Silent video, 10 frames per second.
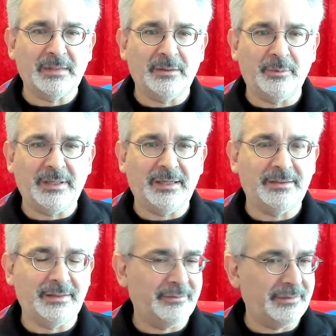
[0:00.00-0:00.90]
We had
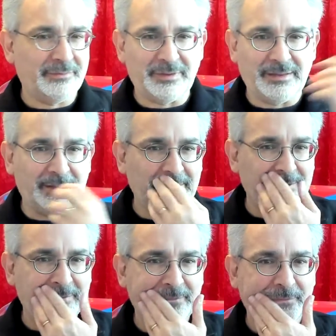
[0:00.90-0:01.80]
the F-15
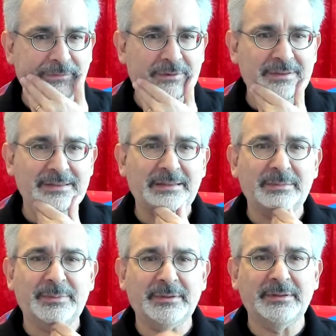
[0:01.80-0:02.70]
Eagle, for
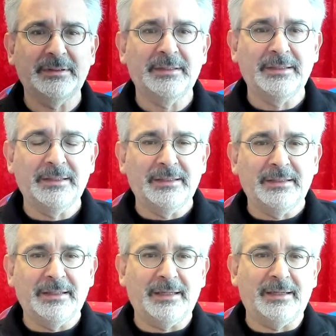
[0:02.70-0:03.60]
example.
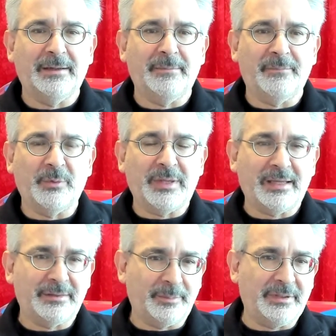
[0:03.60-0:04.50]
We
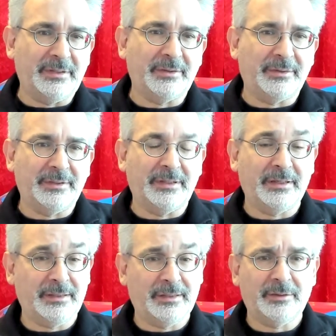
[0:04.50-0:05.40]
had the
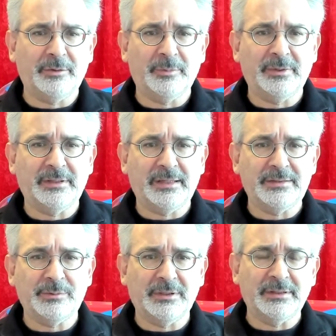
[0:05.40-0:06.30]
P-39 Air Cobra,
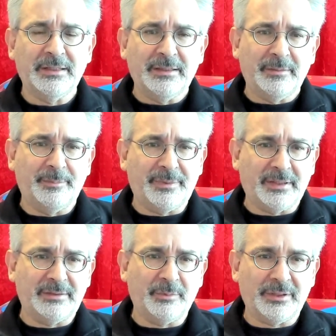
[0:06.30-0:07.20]
nice one,
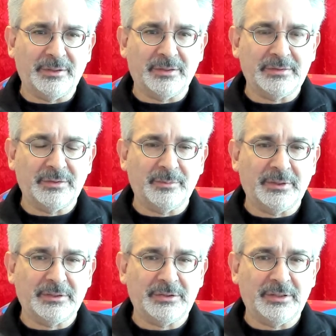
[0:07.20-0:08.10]
but we're not so
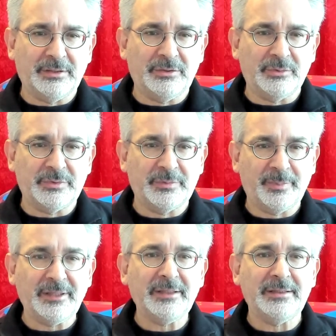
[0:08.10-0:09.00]
much into
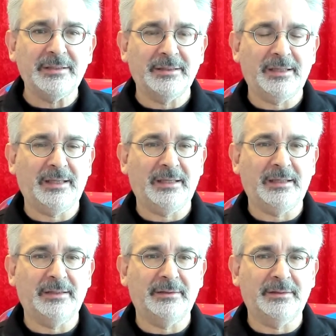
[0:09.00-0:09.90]
speed,
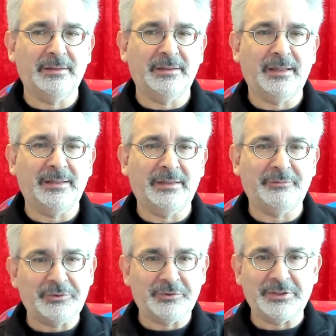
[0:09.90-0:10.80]
and I
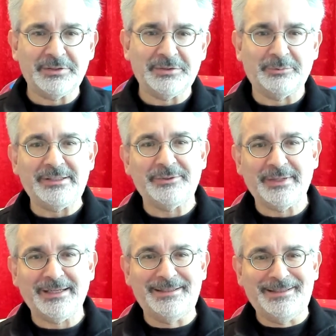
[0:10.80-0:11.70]
never trust the
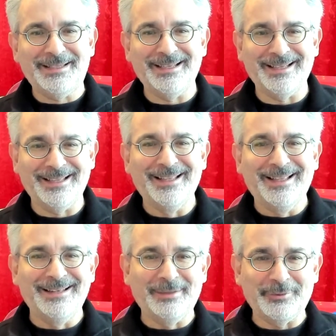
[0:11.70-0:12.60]
retracts.
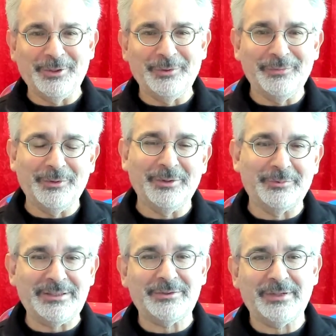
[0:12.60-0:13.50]
Never know if all the
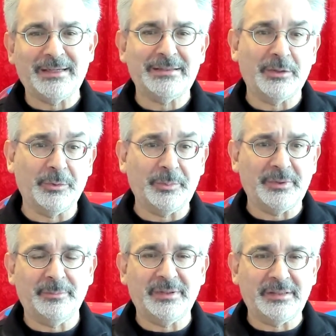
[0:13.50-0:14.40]
retracts open,
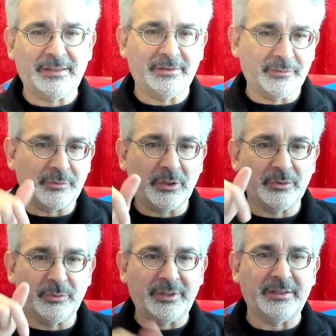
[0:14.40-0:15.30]
and particularly the
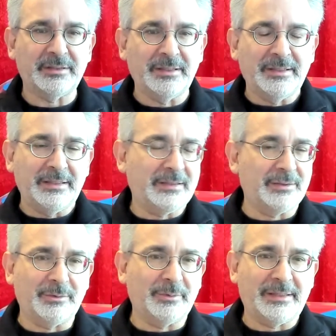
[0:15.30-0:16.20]
front wheel is
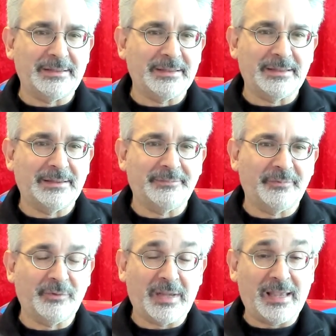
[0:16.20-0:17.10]
always,
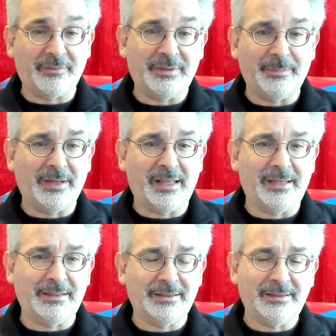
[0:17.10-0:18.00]
for every
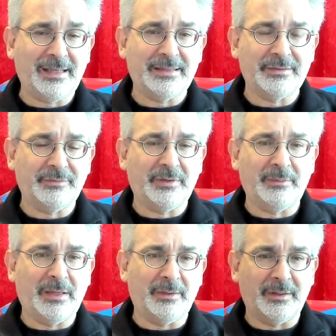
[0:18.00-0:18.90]
plane that has
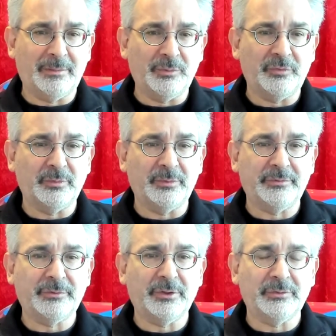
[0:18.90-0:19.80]
a movable
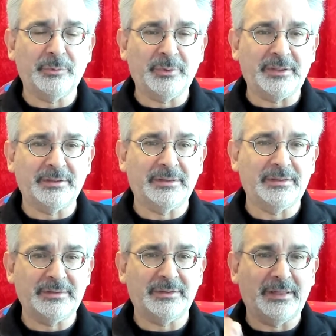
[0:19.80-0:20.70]
front wheel that
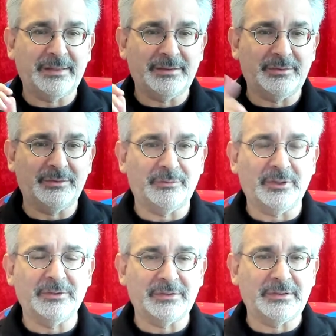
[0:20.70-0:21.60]
is connected to the
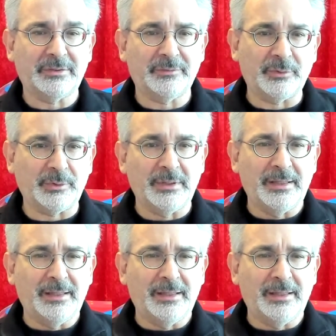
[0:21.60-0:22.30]
rudder servo,